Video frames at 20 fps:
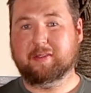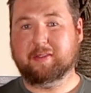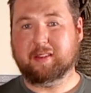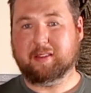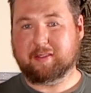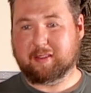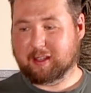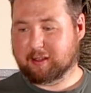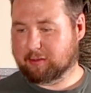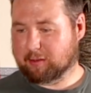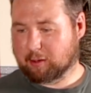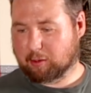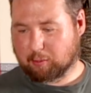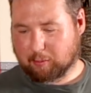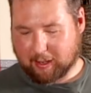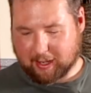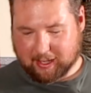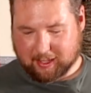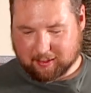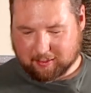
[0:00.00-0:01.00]
These things are
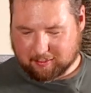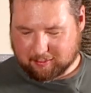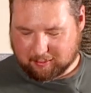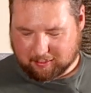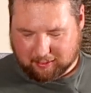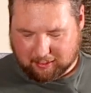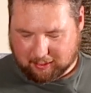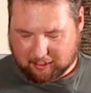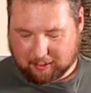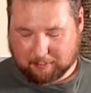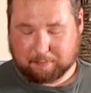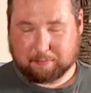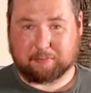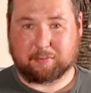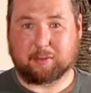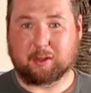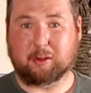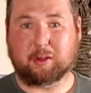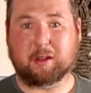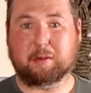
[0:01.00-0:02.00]
great. Um,
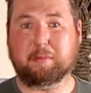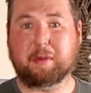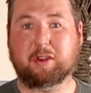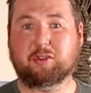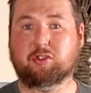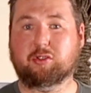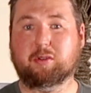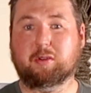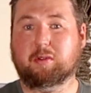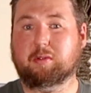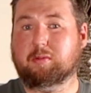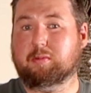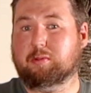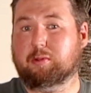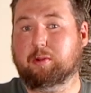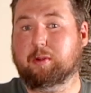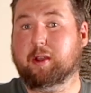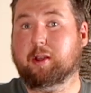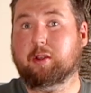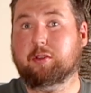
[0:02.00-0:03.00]
you can measure
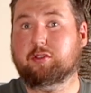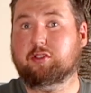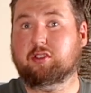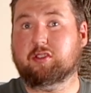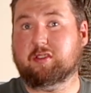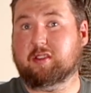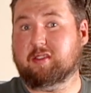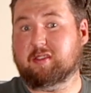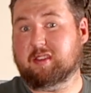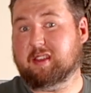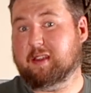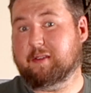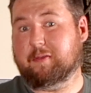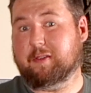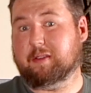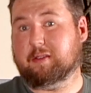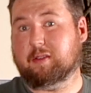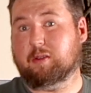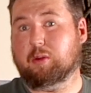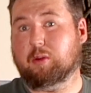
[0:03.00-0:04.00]
grills just to see
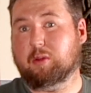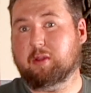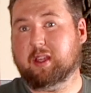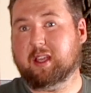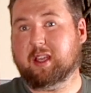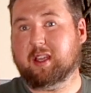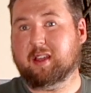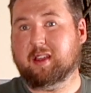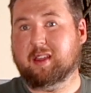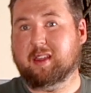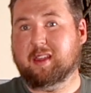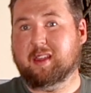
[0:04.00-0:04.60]
if it's cooling,